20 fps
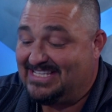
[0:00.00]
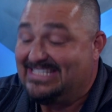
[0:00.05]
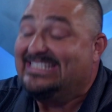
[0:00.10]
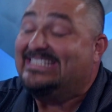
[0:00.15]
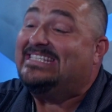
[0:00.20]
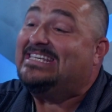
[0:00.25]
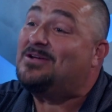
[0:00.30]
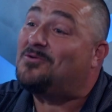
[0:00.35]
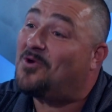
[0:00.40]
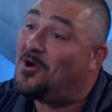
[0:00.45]

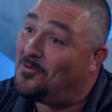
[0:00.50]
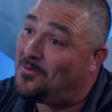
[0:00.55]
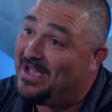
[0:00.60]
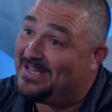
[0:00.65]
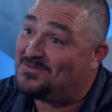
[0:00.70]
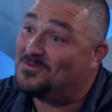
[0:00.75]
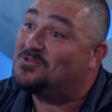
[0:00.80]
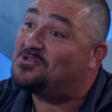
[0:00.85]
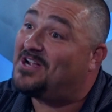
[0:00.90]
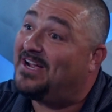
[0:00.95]
Zero
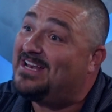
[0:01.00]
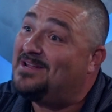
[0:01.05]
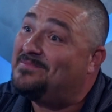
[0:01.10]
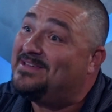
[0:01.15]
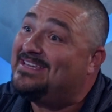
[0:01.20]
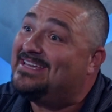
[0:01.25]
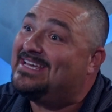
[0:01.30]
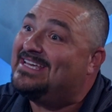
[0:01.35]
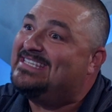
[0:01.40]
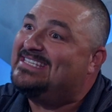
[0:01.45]
waste. We're trying to
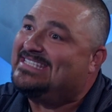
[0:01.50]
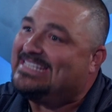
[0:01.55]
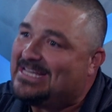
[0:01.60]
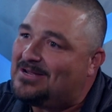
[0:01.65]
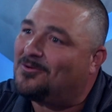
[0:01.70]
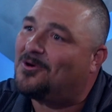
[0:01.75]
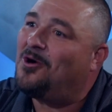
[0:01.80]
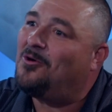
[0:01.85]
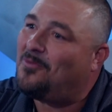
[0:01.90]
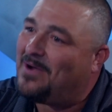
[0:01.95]
be a
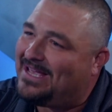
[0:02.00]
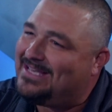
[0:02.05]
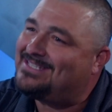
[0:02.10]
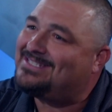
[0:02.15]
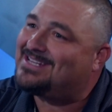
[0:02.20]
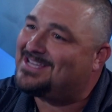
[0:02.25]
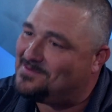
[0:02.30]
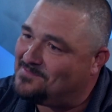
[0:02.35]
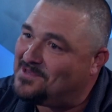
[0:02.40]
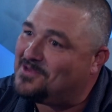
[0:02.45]
zero
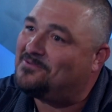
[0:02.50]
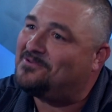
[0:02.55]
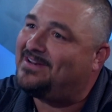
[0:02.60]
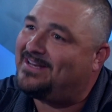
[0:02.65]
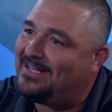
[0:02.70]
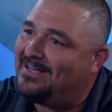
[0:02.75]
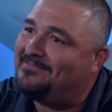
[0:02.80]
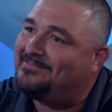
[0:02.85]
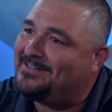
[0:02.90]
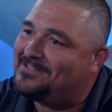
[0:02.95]
waste
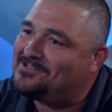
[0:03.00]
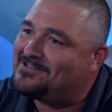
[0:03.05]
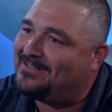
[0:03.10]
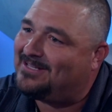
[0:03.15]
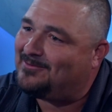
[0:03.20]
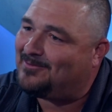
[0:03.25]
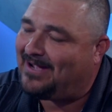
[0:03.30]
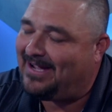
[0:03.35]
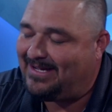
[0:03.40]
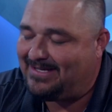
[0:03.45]
community eventually,
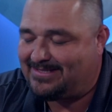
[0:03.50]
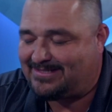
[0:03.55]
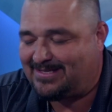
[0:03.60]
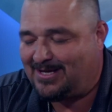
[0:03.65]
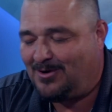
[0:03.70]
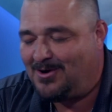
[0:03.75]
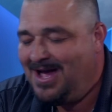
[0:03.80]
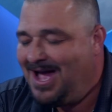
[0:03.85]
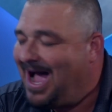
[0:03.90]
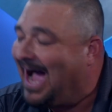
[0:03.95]
right?
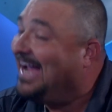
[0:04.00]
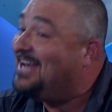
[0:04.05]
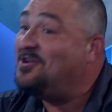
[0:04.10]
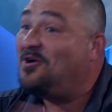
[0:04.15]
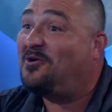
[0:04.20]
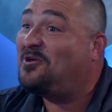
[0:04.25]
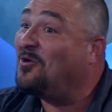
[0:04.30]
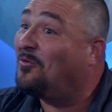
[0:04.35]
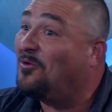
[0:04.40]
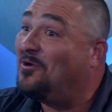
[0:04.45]
So I know
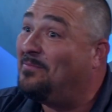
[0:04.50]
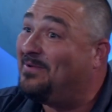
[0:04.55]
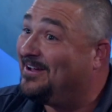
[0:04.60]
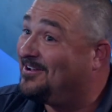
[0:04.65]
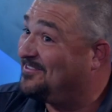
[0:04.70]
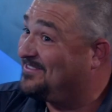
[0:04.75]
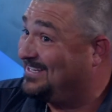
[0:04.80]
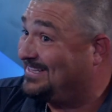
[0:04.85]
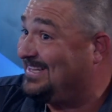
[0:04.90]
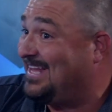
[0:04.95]
you're real big
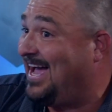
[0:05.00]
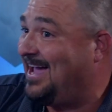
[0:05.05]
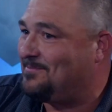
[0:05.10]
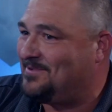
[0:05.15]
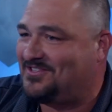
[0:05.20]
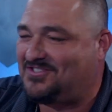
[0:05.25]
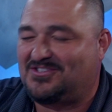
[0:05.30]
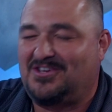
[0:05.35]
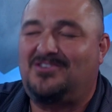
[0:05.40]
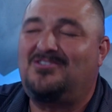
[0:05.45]
on the
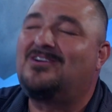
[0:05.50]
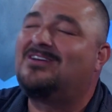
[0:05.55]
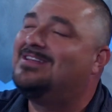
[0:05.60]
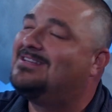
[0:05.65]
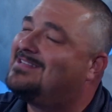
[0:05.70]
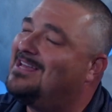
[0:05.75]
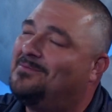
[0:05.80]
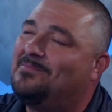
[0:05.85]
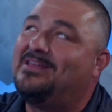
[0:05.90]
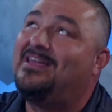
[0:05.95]
climate, so you're going to
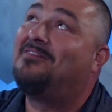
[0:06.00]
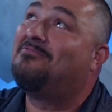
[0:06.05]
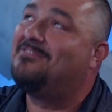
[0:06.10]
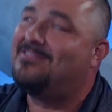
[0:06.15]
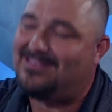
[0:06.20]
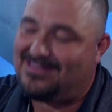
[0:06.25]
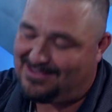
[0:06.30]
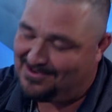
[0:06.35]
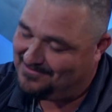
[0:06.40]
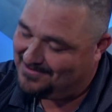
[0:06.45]
tell me
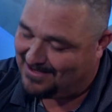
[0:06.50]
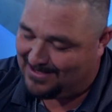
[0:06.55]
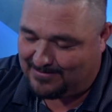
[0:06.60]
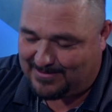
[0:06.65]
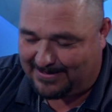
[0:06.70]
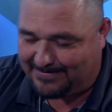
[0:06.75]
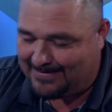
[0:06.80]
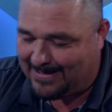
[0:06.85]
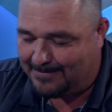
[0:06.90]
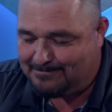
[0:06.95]
everything you've done
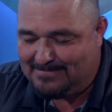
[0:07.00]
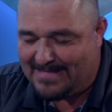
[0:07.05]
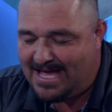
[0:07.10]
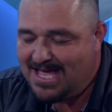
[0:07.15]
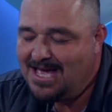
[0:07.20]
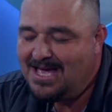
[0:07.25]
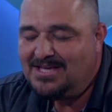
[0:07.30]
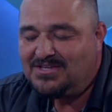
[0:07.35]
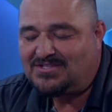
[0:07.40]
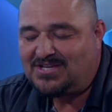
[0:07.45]
about it.
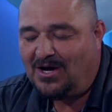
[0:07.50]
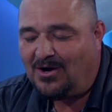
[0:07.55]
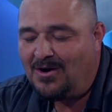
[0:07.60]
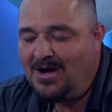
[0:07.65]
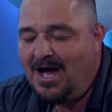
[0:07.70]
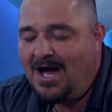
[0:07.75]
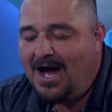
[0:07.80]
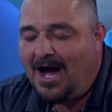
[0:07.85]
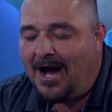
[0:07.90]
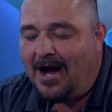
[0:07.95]
So,
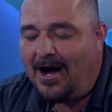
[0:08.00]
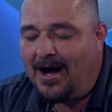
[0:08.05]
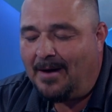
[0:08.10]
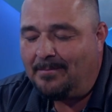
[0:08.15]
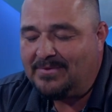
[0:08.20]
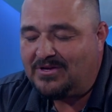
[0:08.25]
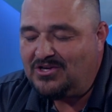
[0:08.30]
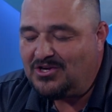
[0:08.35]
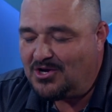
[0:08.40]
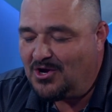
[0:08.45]

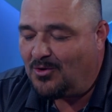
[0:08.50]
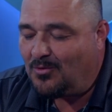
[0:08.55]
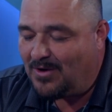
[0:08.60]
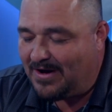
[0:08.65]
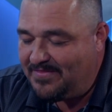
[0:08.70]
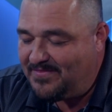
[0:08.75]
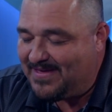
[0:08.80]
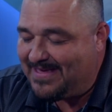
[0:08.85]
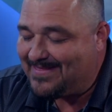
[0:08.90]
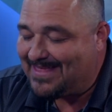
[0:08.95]

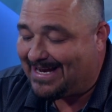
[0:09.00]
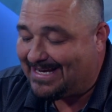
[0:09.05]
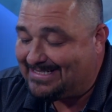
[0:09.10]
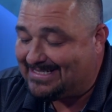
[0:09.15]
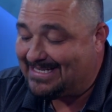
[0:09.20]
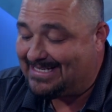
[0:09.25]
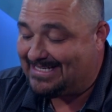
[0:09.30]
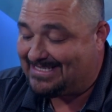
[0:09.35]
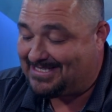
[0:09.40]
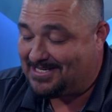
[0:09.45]
one thing that I
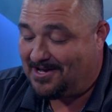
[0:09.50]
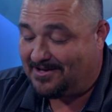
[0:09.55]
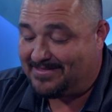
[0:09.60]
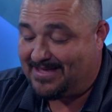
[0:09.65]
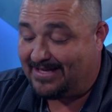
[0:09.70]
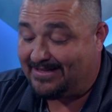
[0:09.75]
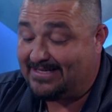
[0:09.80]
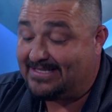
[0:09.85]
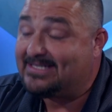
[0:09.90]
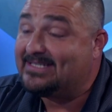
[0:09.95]
didn't see on
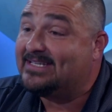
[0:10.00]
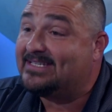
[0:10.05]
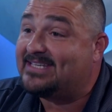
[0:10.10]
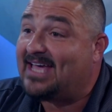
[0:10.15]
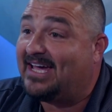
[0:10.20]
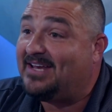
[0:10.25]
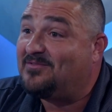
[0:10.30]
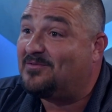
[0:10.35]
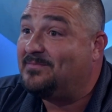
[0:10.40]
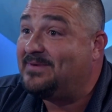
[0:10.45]
that list,
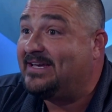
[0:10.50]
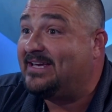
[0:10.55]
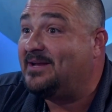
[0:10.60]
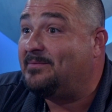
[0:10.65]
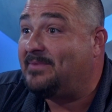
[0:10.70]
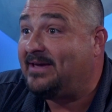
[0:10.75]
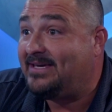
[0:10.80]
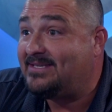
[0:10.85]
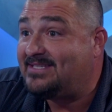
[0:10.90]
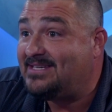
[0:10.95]
aside from being an
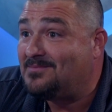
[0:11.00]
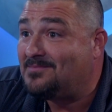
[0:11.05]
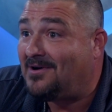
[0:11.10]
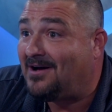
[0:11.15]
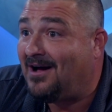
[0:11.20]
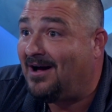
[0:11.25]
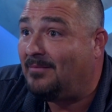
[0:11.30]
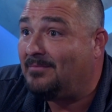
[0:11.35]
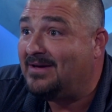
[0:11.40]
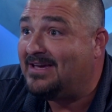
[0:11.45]
amazing
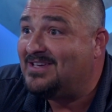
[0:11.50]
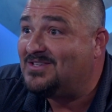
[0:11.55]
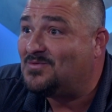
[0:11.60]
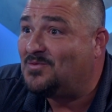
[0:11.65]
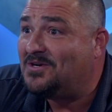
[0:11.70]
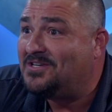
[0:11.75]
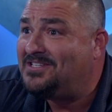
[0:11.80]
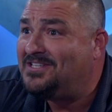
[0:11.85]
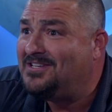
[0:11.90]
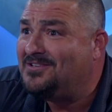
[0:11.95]
mom, is
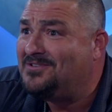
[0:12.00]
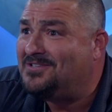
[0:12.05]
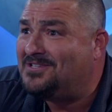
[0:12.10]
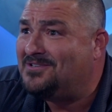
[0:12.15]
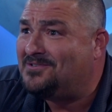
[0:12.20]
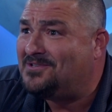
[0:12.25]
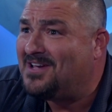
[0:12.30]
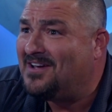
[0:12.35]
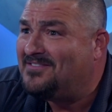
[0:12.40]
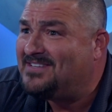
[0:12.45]
what do you do?
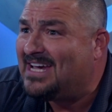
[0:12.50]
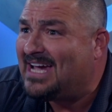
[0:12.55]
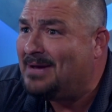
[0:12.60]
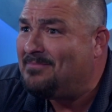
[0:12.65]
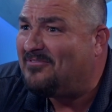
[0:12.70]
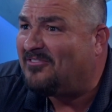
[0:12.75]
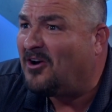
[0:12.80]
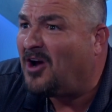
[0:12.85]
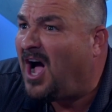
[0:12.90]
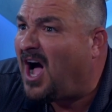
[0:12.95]
Do you have time
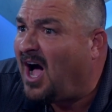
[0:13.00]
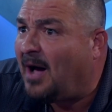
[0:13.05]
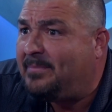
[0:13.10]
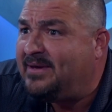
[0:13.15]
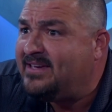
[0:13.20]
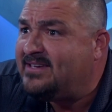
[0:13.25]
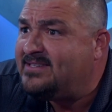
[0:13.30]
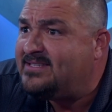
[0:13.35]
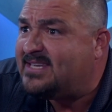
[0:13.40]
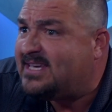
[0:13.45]
for
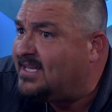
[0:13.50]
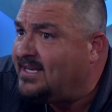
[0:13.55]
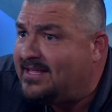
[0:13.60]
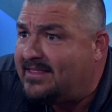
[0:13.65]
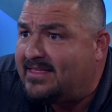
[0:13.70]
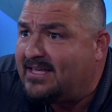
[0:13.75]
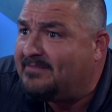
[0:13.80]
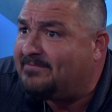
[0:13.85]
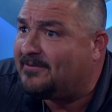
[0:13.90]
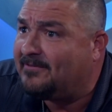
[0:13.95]
hobbies?
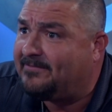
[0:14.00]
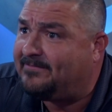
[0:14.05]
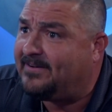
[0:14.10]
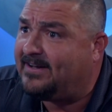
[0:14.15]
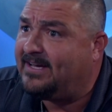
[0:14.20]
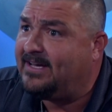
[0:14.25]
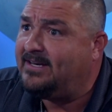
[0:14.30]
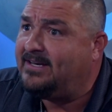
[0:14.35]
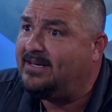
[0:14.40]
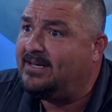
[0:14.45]
Anything for
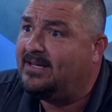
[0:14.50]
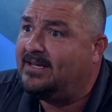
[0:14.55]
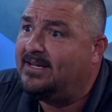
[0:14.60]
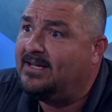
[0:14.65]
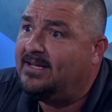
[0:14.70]
fun?